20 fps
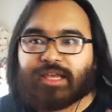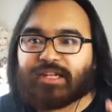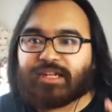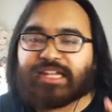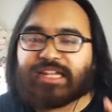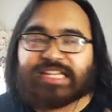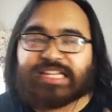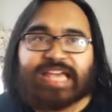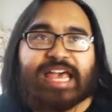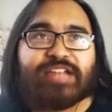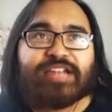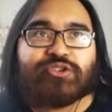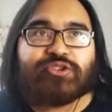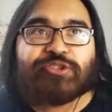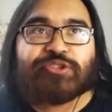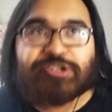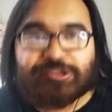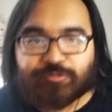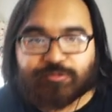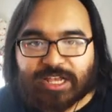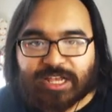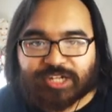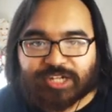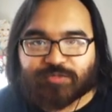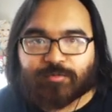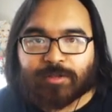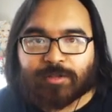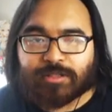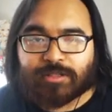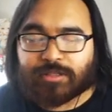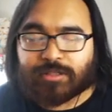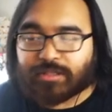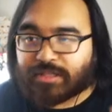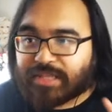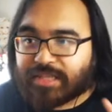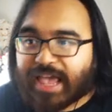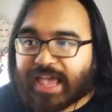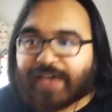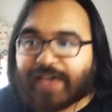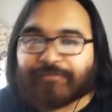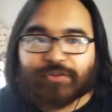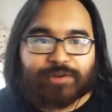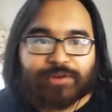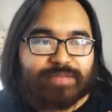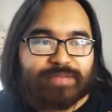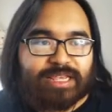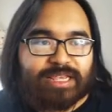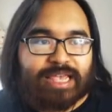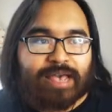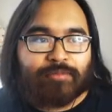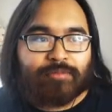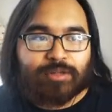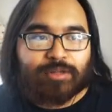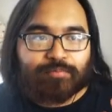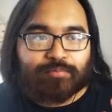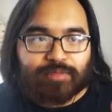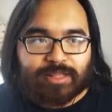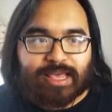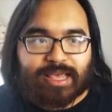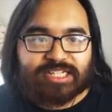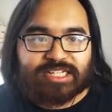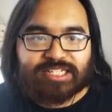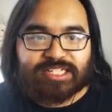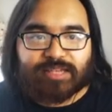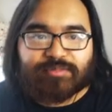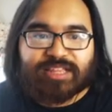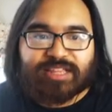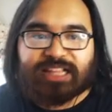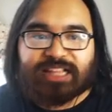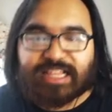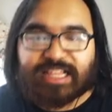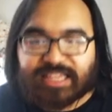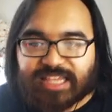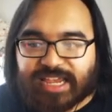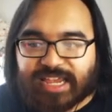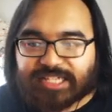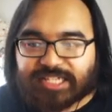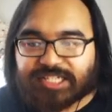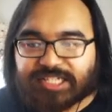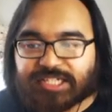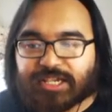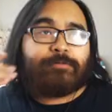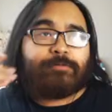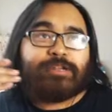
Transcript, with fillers: Nintendo Switch will never be able to play something like this.